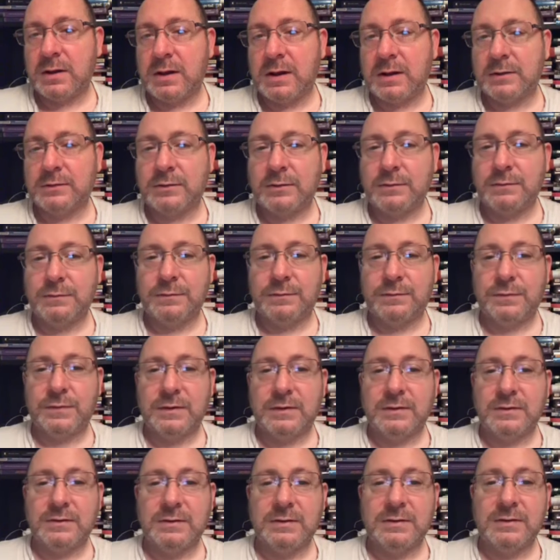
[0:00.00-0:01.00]
I don't
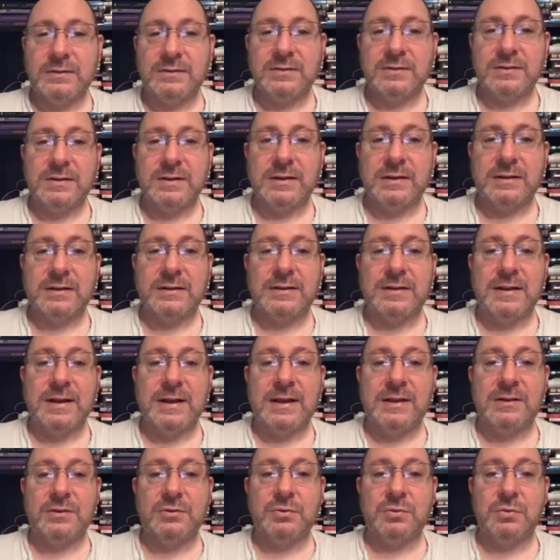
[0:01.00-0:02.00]
think the internet can
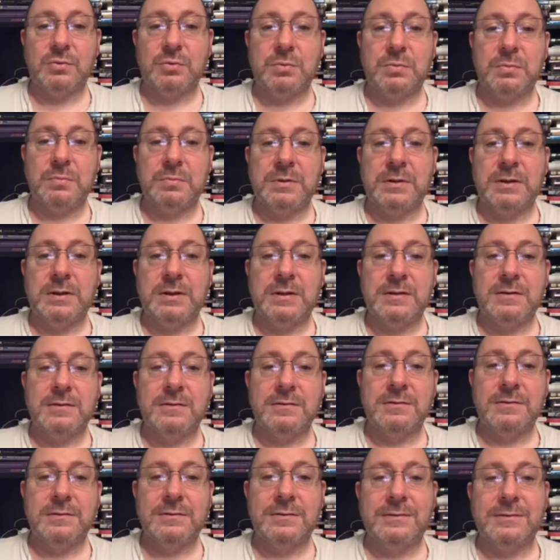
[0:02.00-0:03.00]
handle
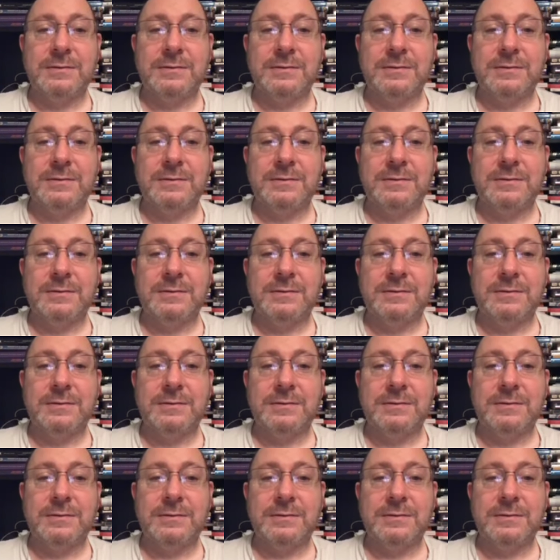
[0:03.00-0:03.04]
being